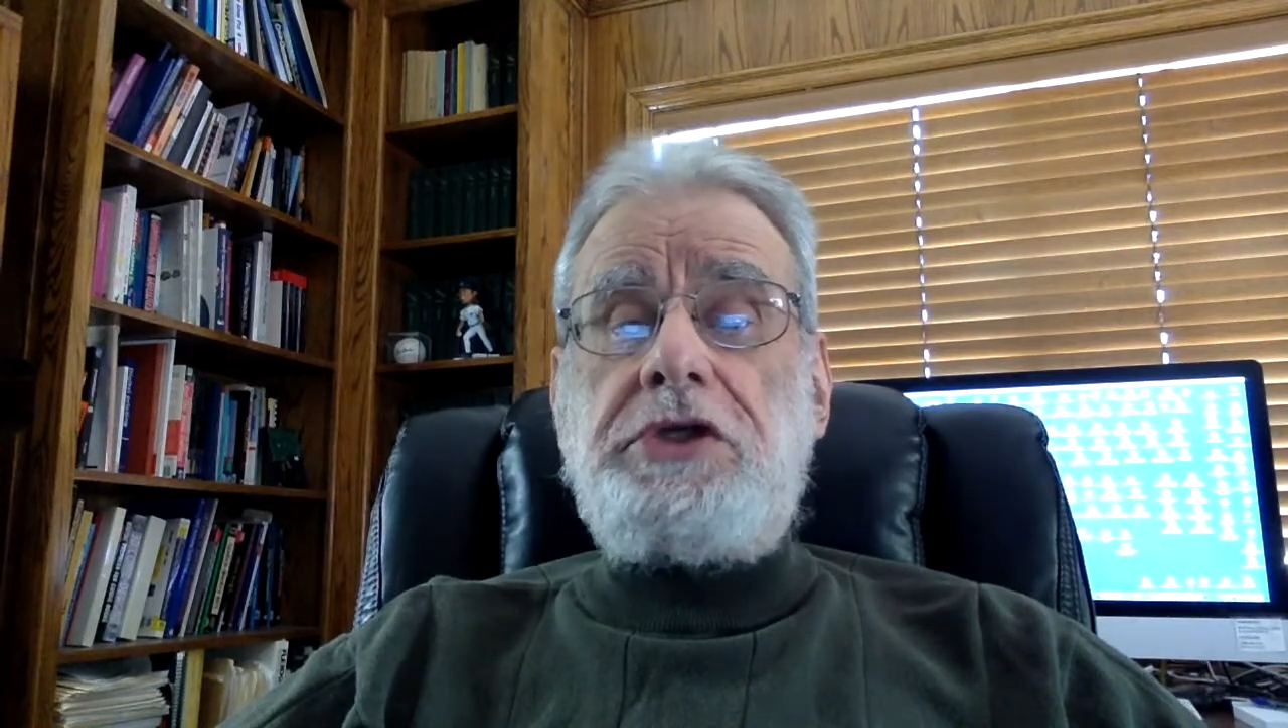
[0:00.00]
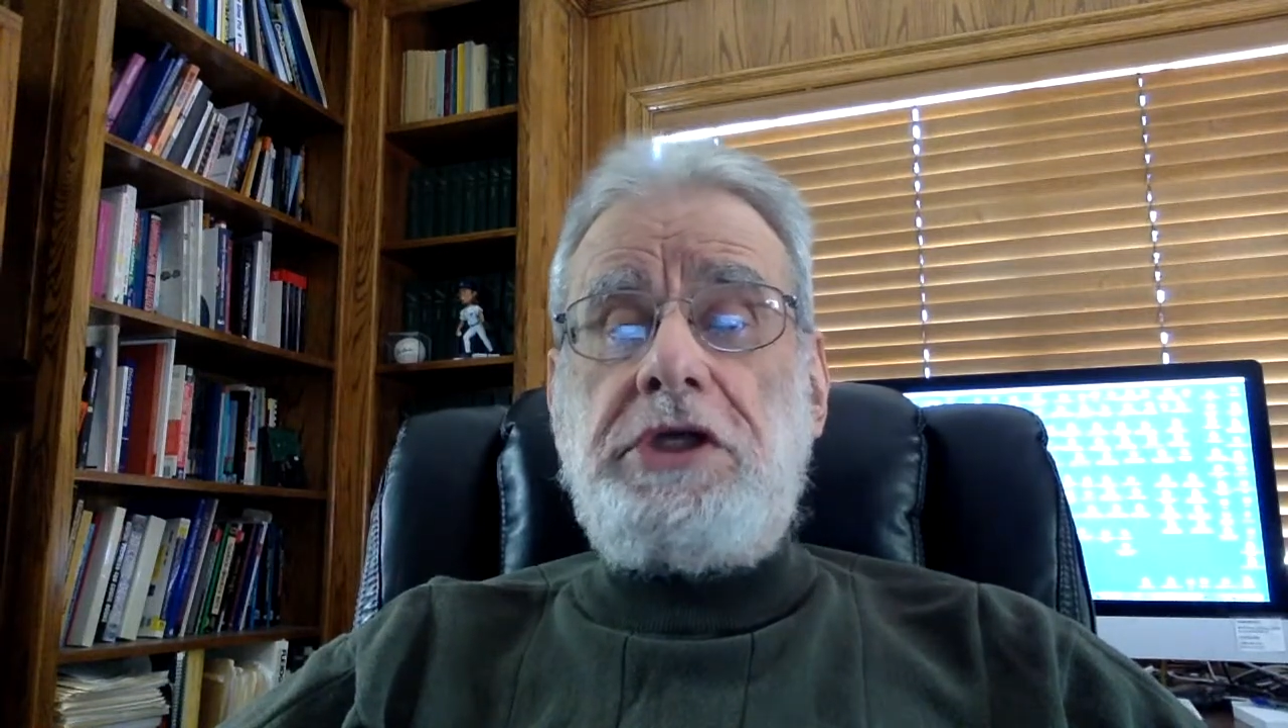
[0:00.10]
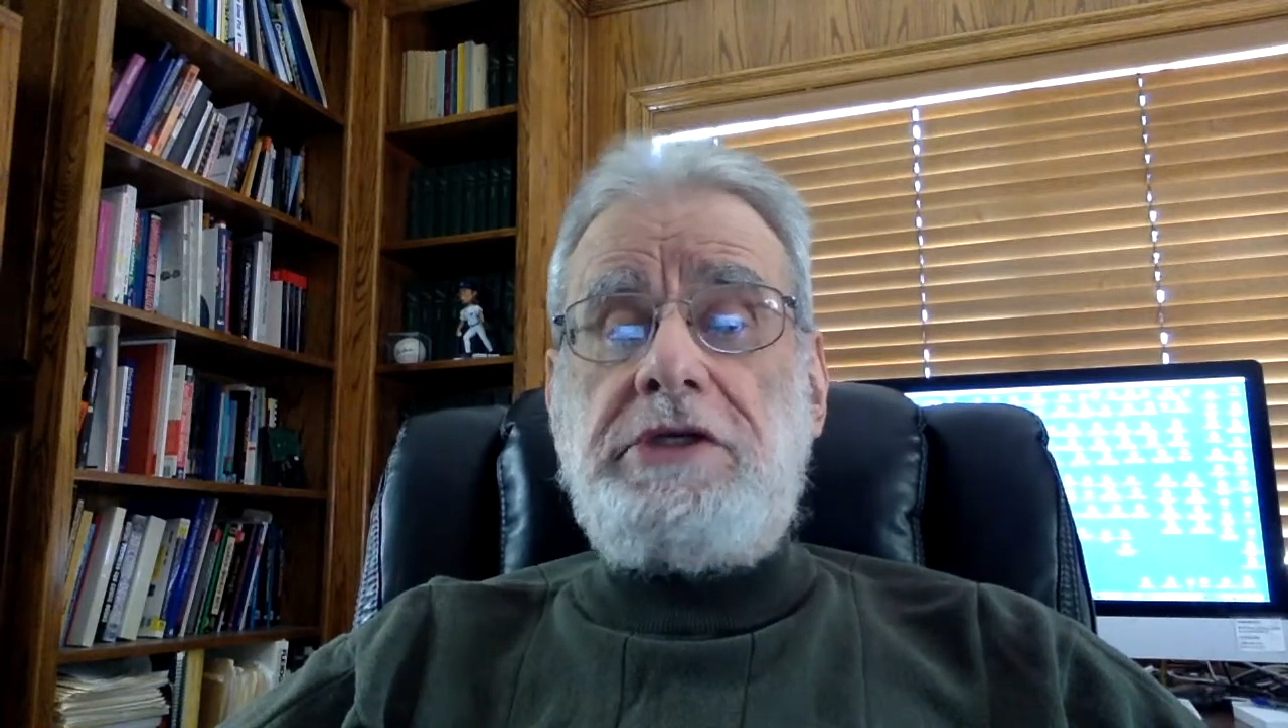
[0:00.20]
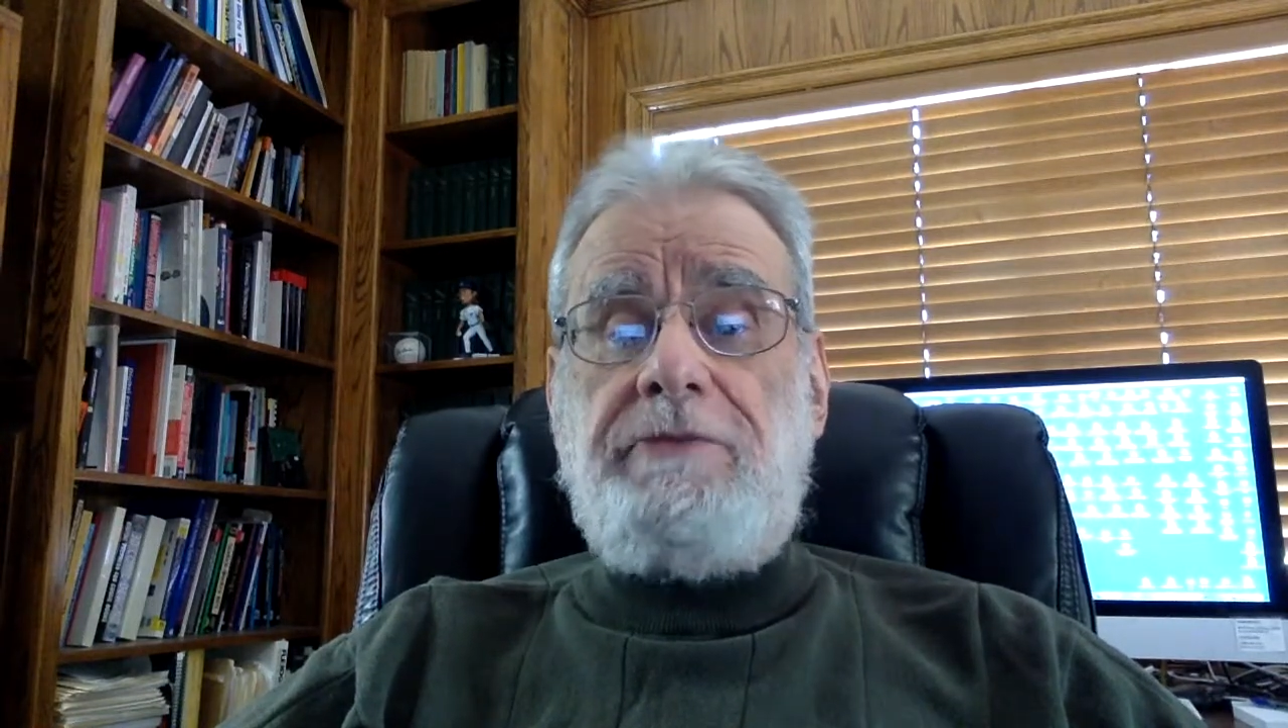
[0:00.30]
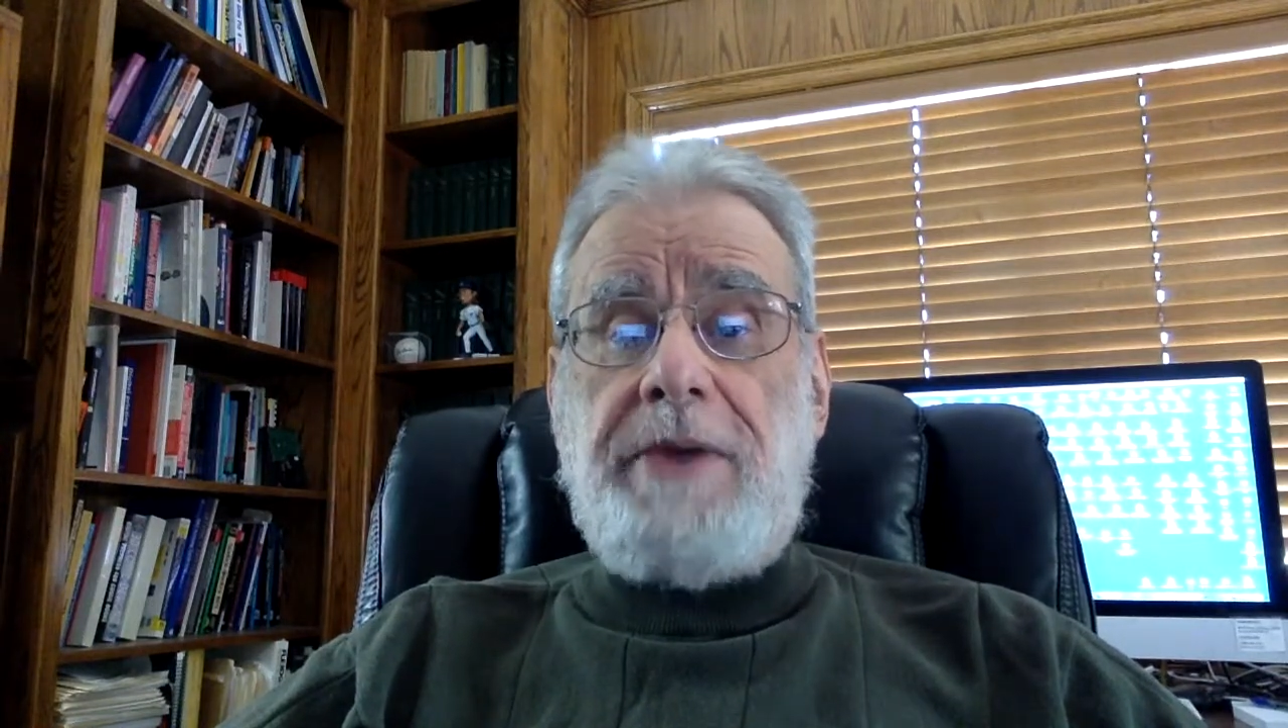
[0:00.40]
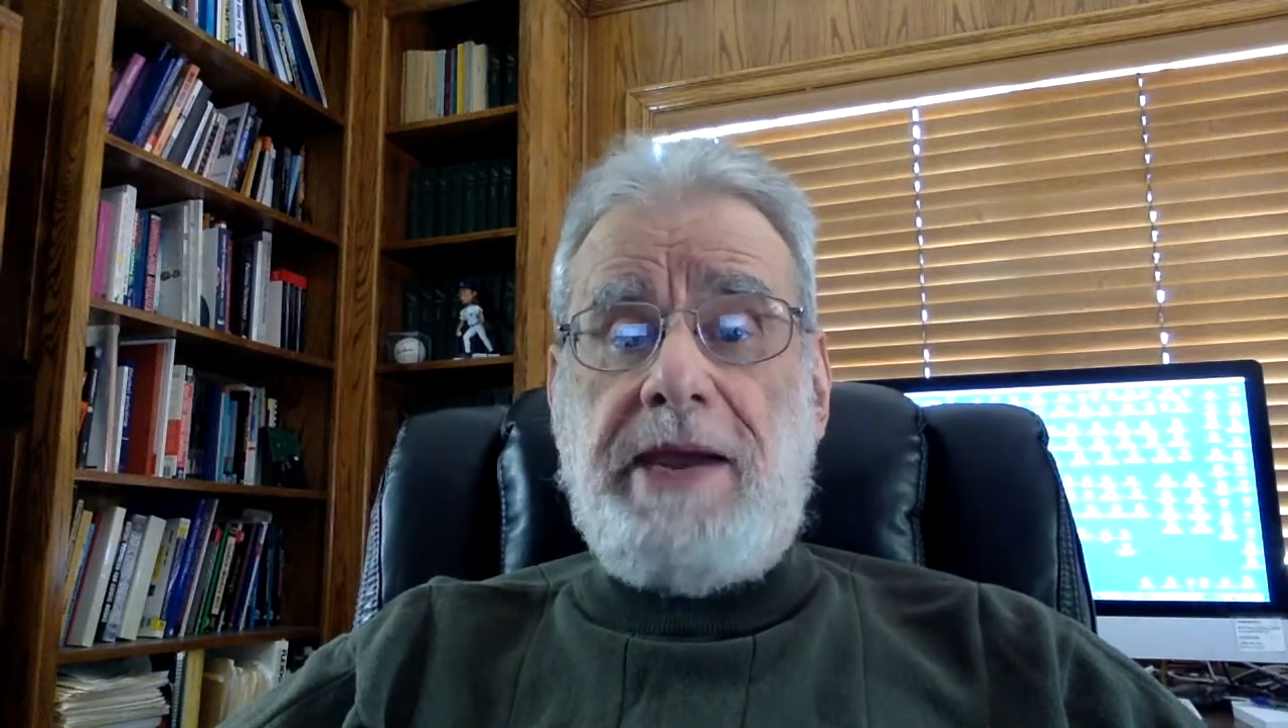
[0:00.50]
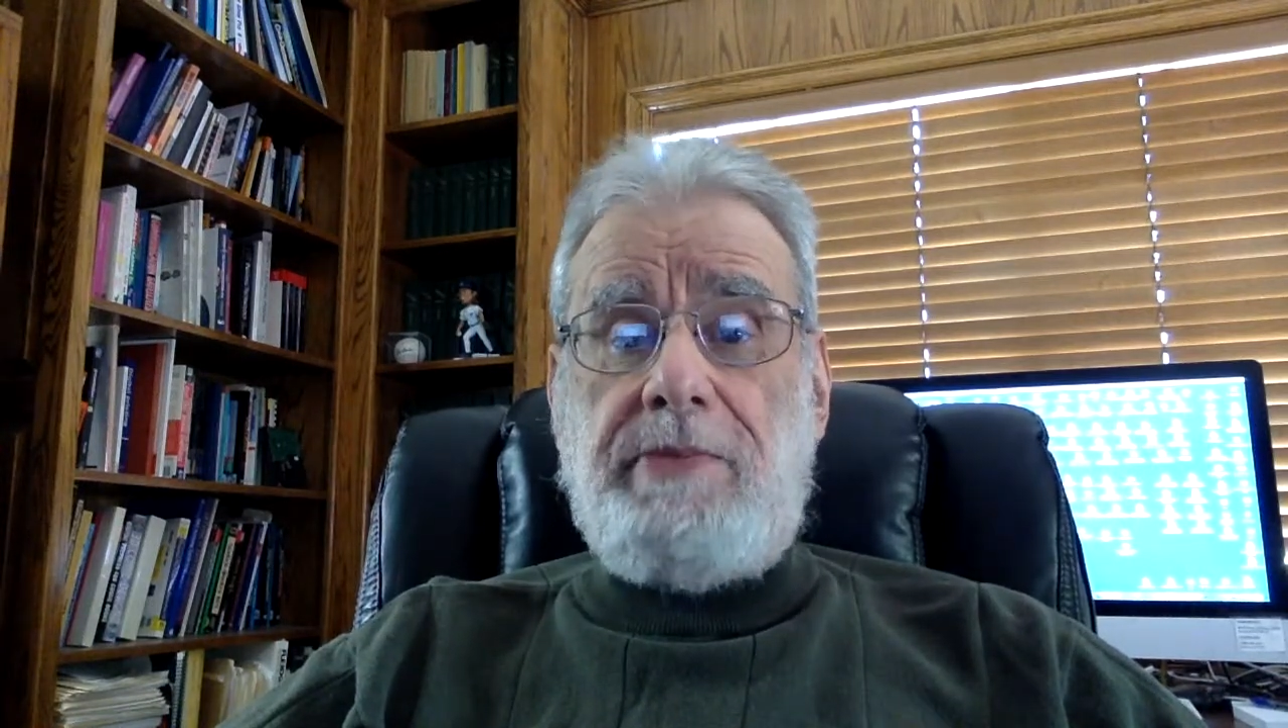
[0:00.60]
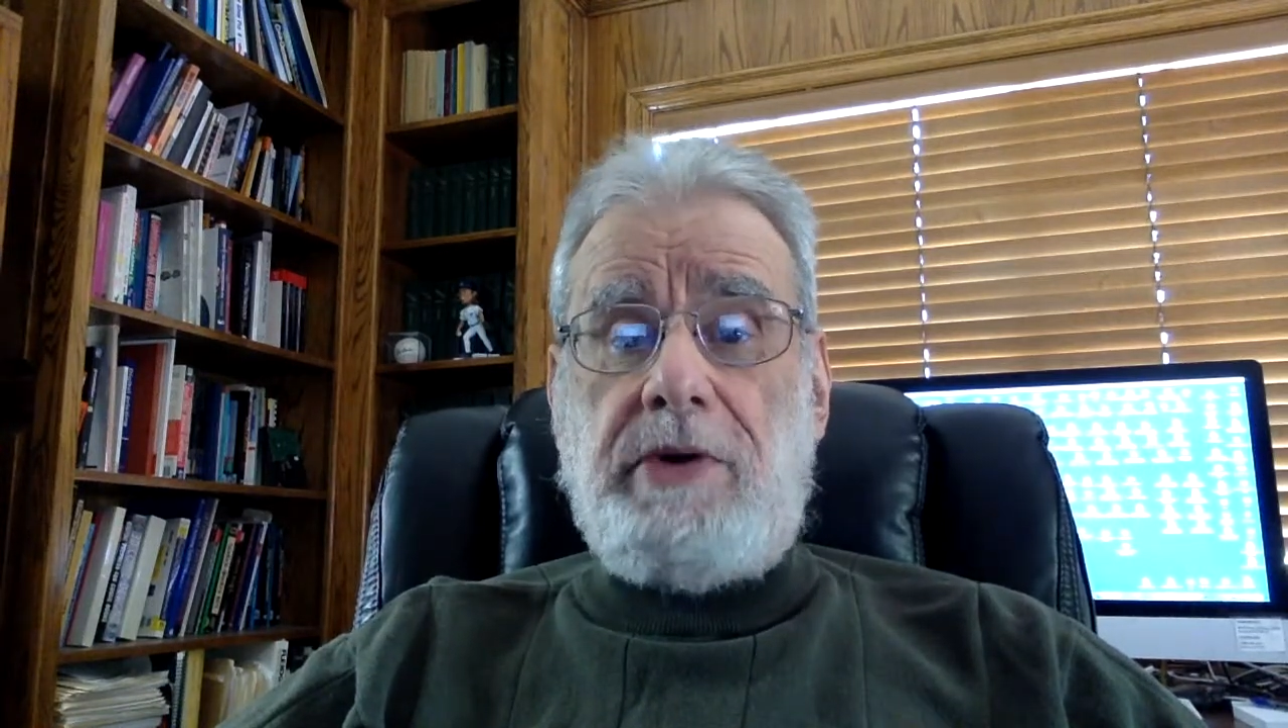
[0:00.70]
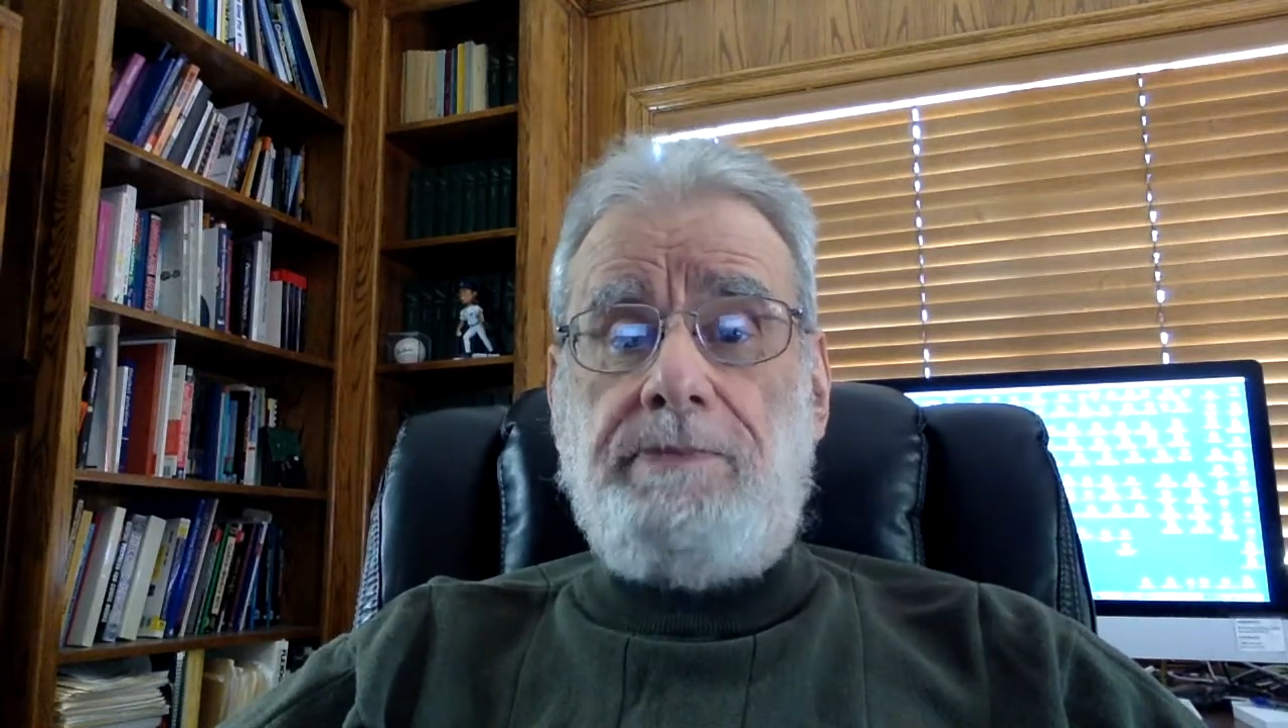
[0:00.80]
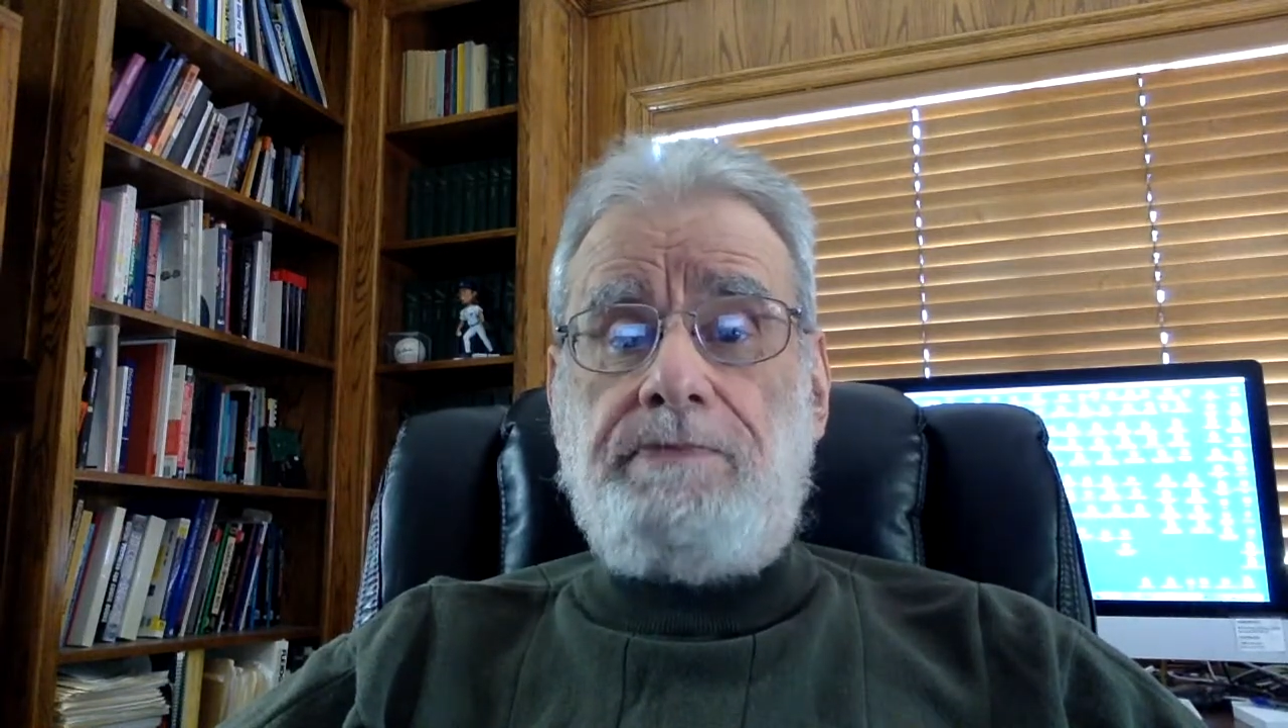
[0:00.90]
sheets of
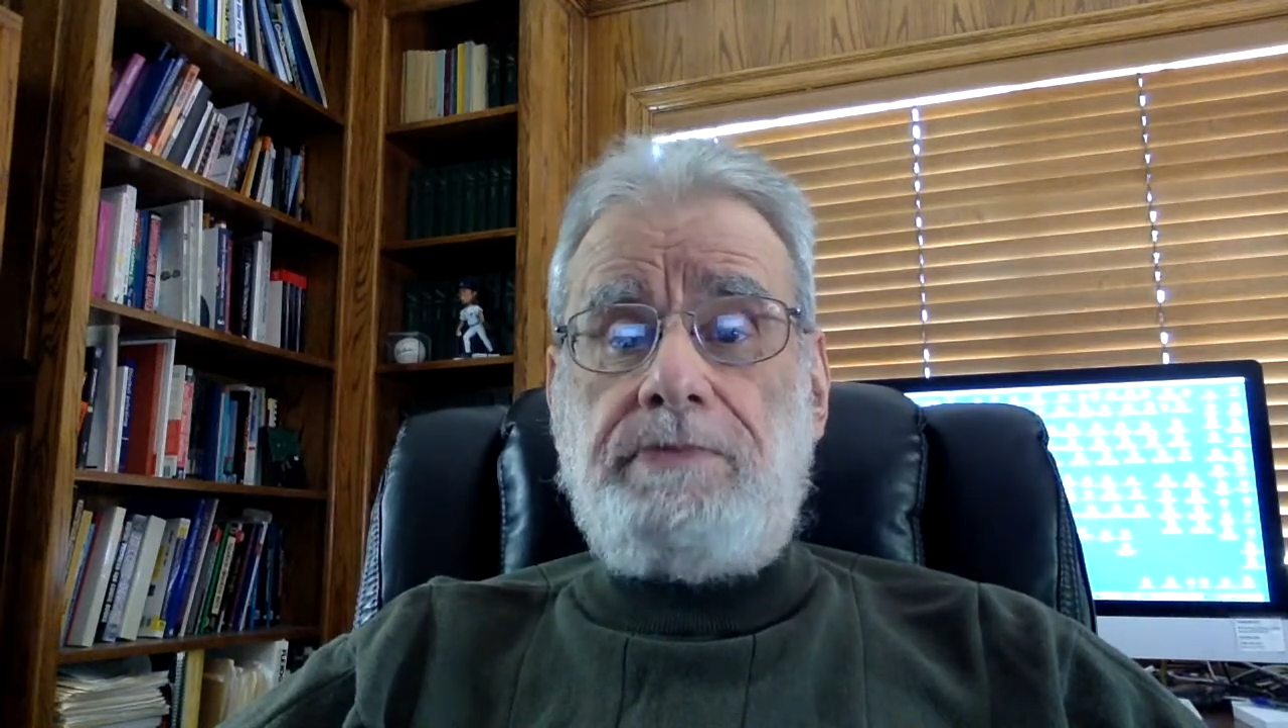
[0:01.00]
paper,